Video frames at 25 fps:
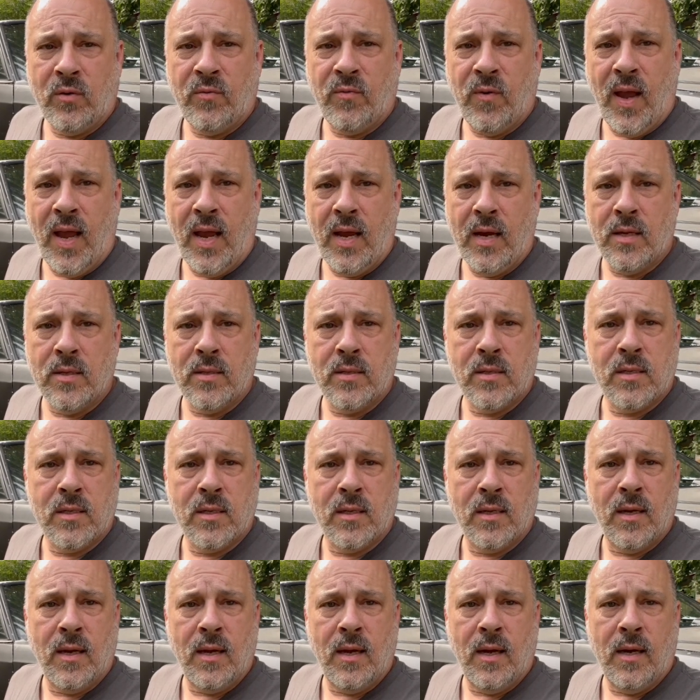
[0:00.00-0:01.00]
fans.
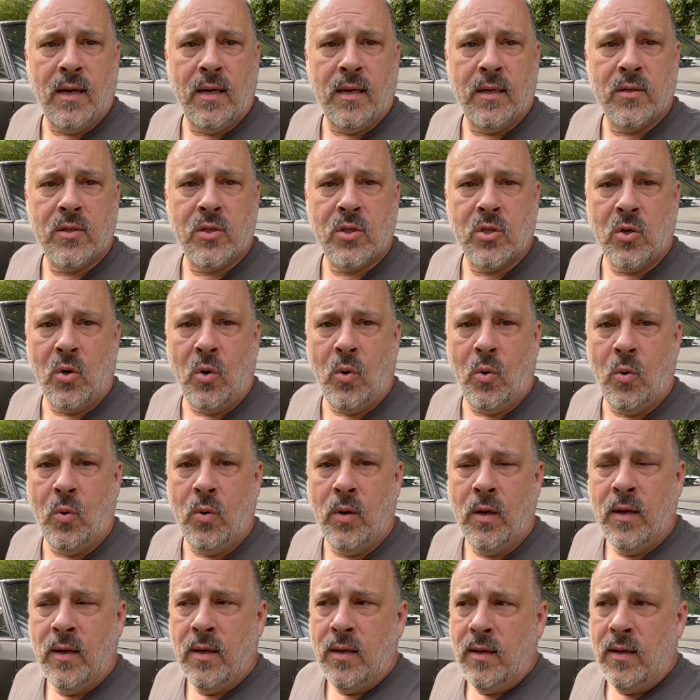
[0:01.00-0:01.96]
So